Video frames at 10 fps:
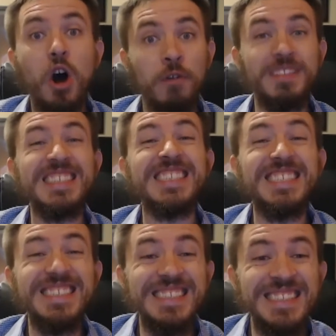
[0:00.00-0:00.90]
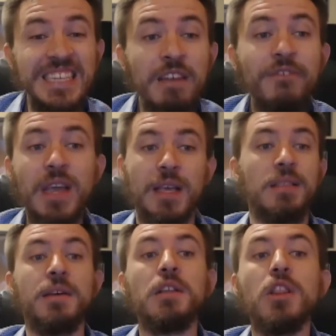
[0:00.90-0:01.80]
often
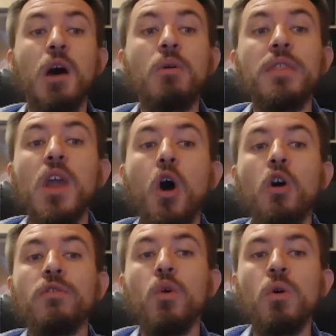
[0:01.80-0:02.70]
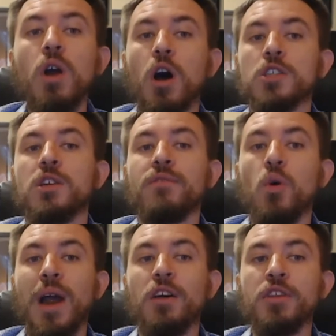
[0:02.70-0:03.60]
significantly lower the overall cost of
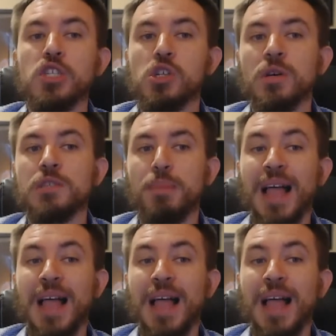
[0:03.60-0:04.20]
your health insurance